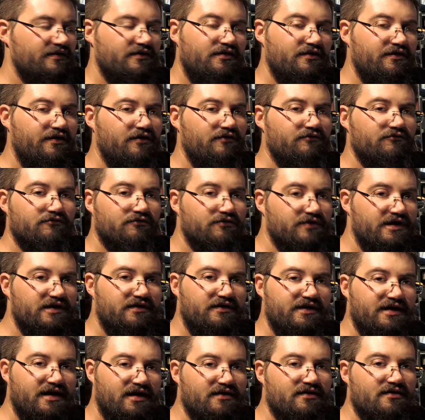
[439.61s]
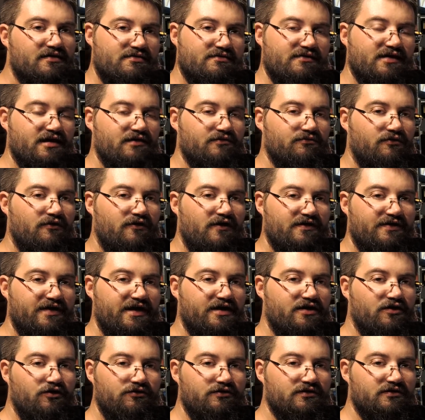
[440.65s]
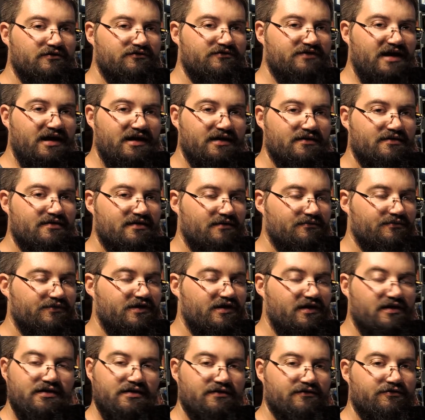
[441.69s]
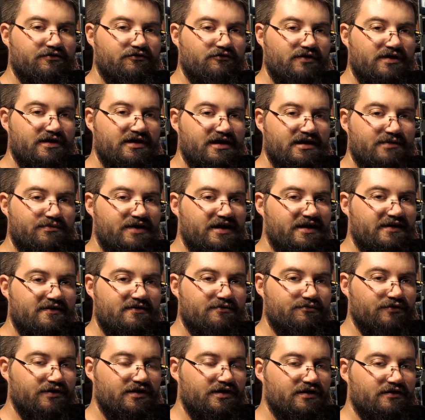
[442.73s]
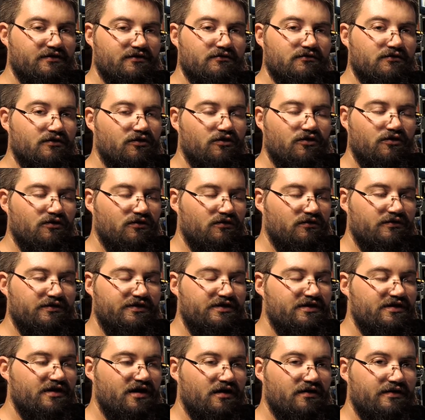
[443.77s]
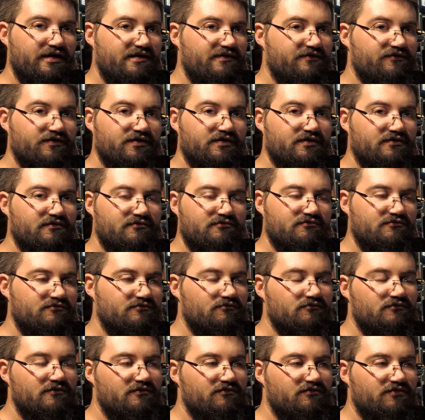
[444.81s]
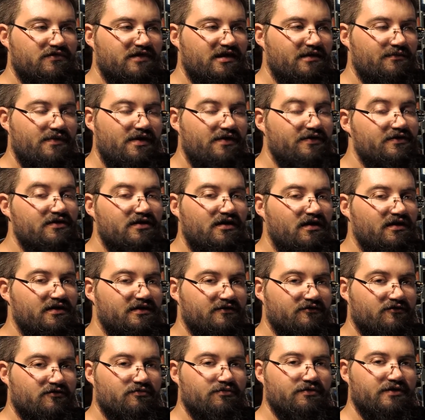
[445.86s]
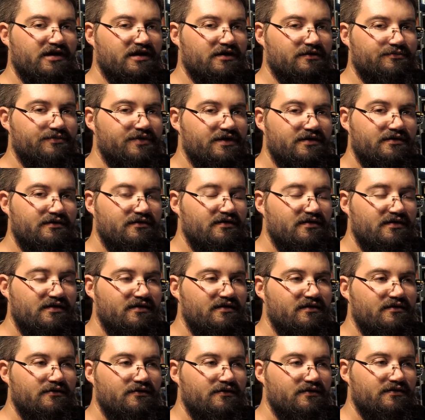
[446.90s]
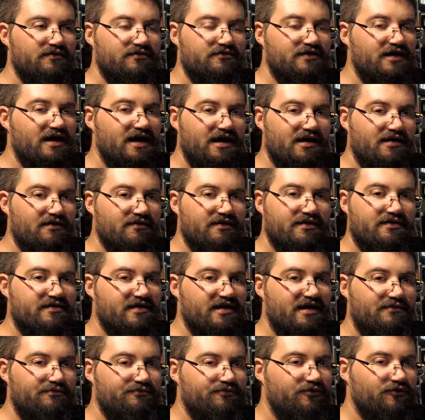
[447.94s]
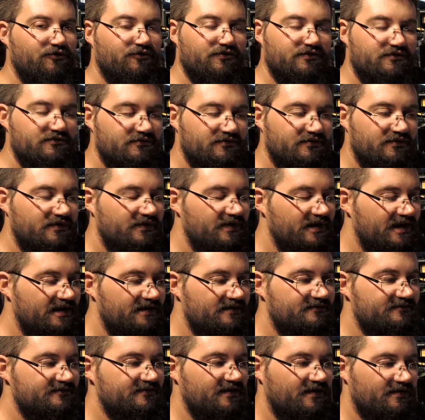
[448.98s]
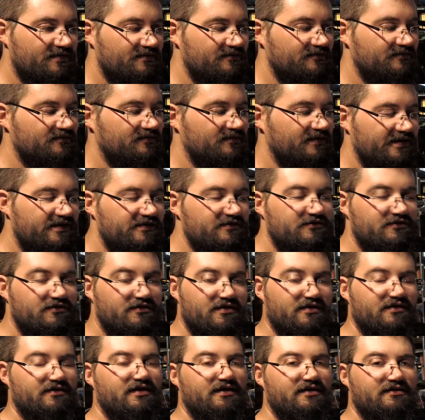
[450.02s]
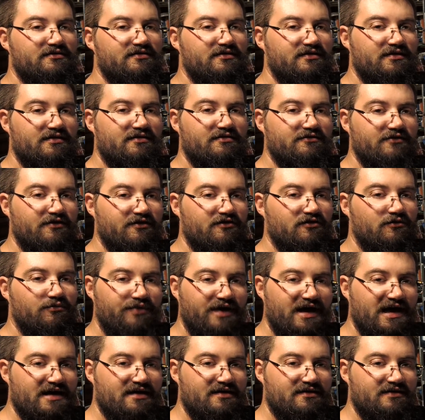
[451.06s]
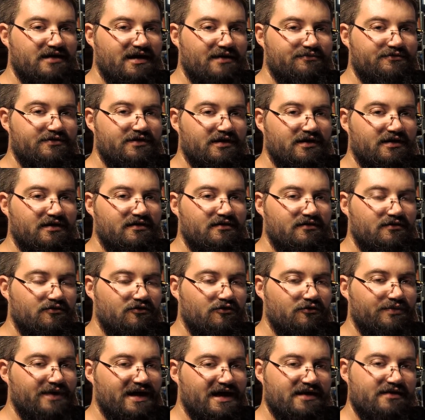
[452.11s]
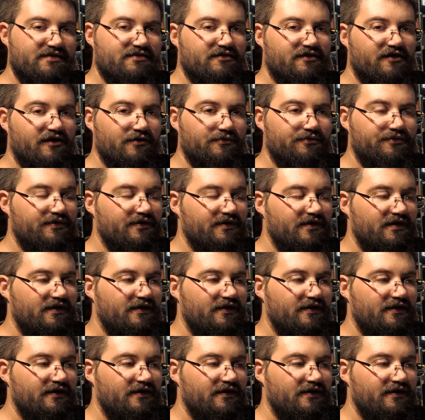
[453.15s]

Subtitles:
And I don't really understand why they couldn't have done some kind of 3 dB splitter or, you know, even some other kind of splitter. But the RX out port, it doesn't let you connect an external pan adapter or band scope.